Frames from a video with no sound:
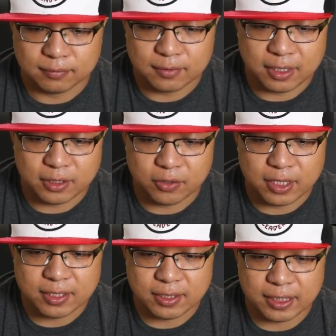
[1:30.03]
As you
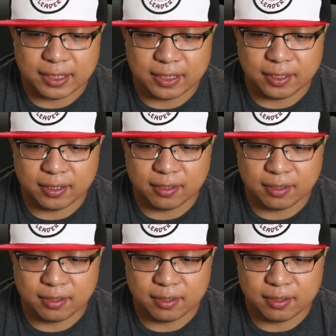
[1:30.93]
can see
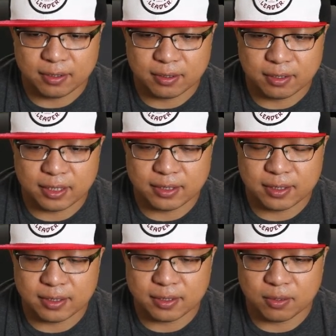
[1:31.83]
here, this
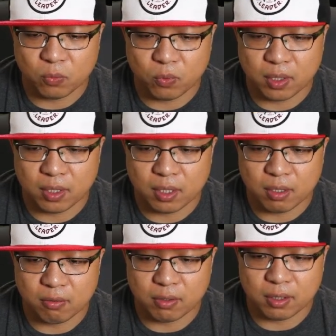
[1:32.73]
is where
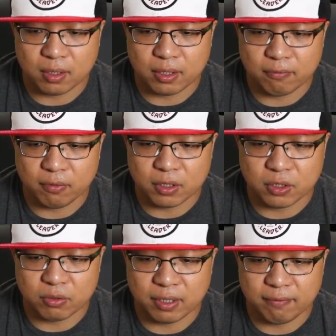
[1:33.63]
our
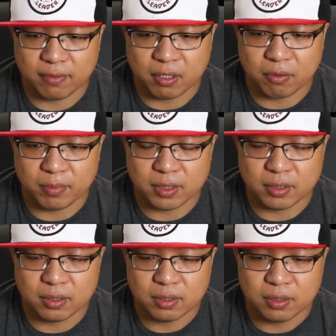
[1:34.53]
virtual
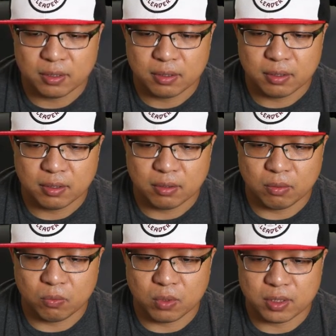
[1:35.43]
environment
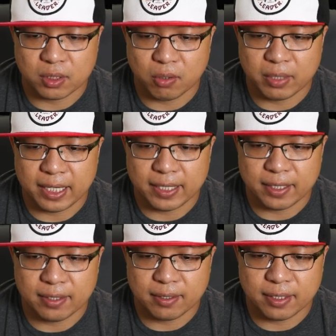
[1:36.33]
was
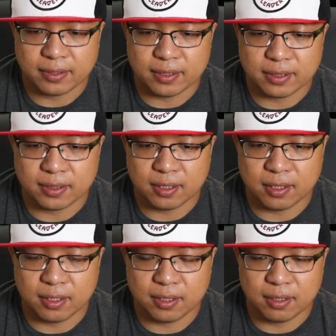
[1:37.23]
located. This is
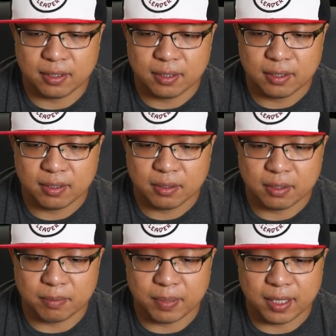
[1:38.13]
the
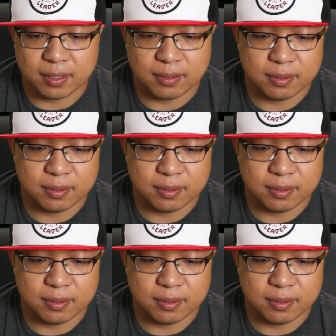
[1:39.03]
path.